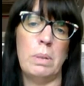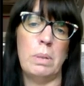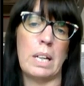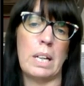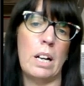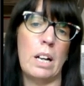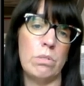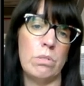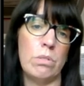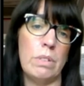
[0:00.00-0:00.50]

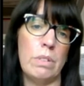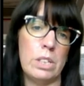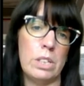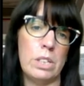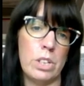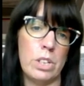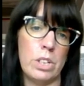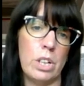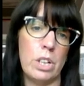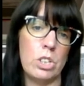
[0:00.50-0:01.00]
public health
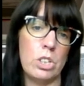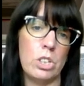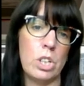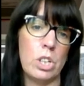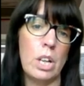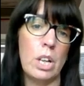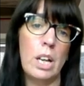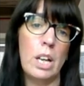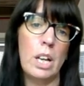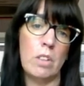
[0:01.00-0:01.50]

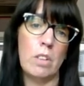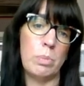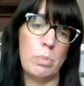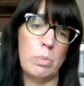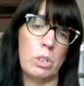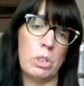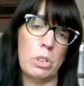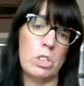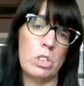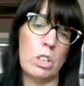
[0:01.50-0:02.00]
research in
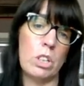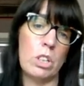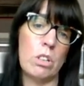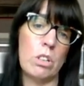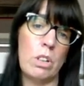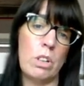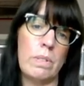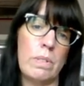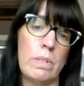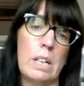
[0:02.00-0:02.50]
response to the
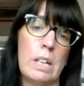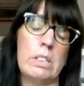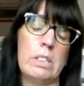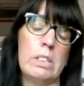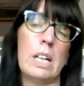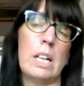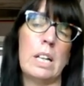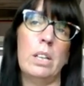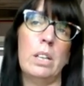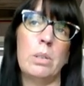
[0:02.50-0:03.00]

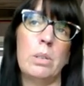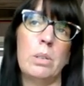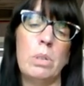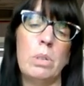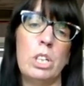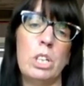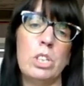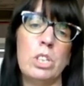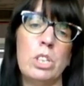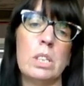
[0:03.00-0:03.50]
coronavirus health
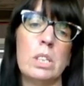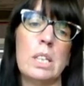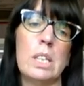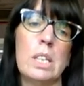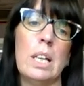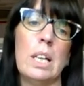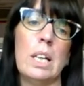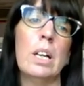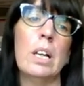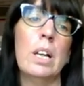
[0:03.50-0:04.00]

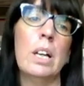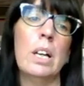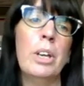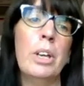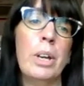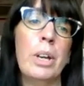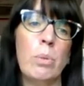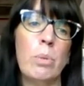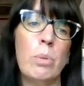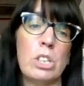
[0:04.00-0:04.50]
emergency,
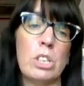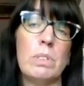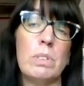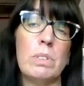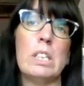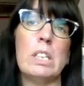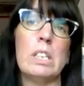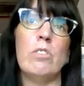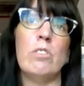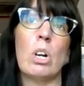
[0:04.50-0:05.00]
which
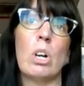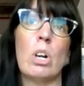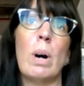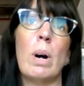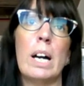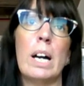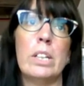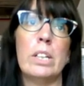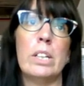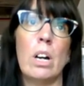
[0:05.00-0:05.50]
obviously
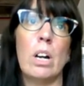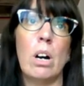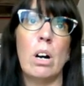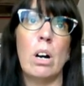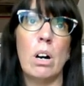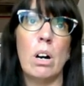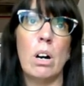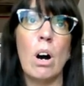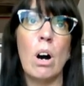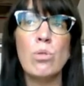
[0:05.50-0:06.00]
required
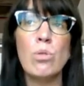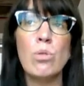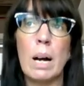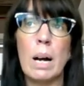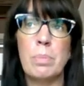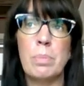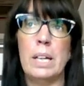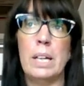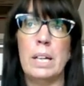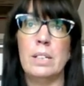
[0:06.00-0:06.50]
our
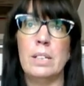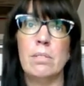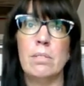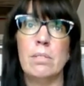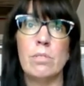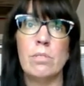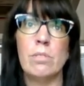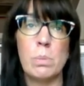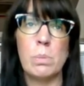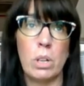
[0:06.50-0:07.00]

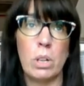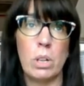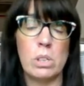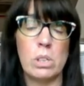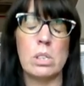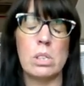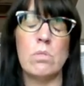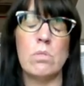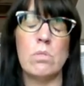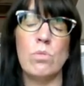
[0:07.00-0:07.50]
rapid
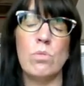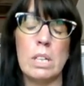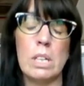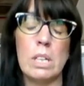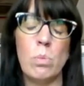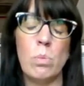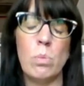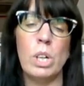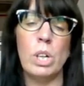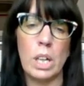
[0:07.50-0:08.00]
response and
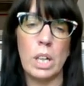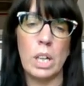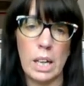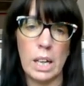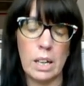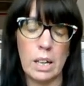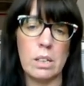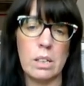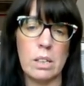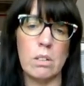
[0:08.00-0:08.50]

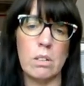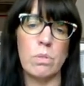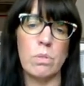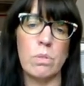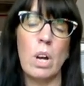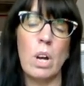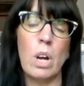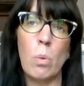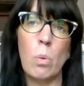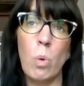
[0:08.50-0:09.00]
reworking
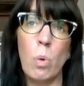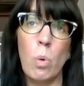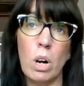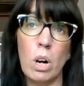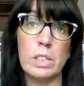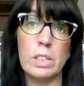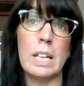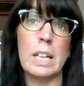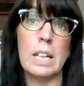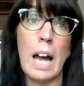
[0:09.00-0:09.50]
of
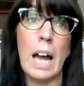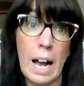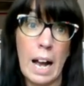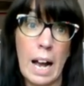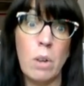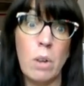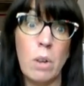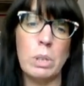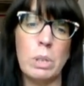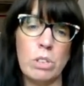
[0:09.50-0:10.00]
what and
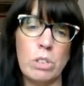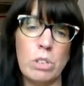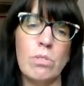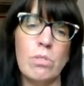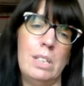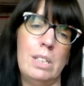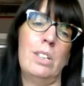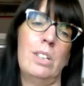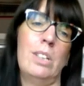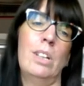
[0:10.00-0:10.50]
how we do
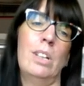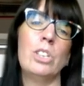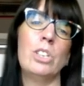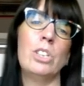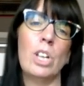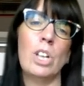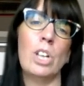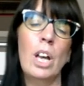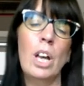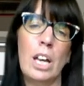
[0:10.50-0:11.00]

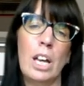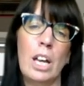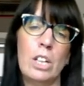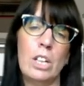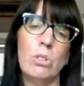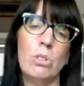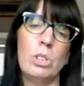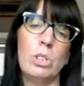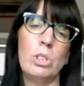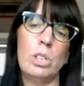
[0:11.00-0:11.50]
research
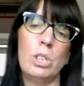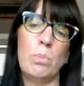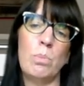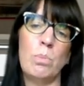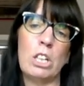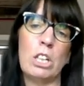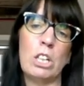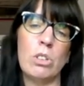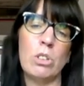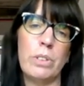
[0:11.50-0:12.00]
in order
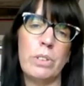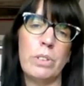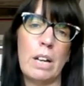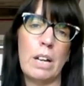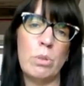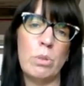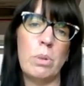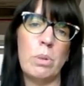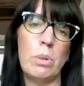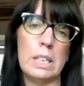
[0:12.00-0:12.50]
to make sure
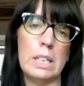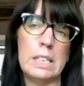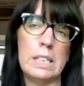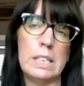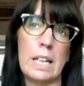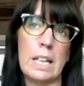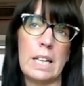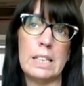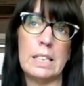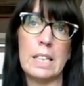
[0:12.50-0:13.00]
that everybody
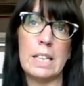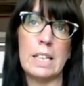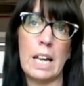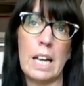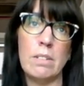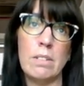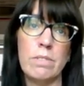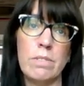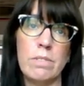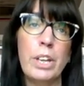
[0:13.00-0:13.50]
stays
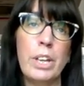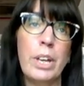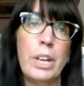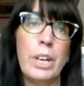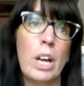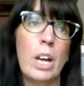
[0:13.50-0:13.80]
safe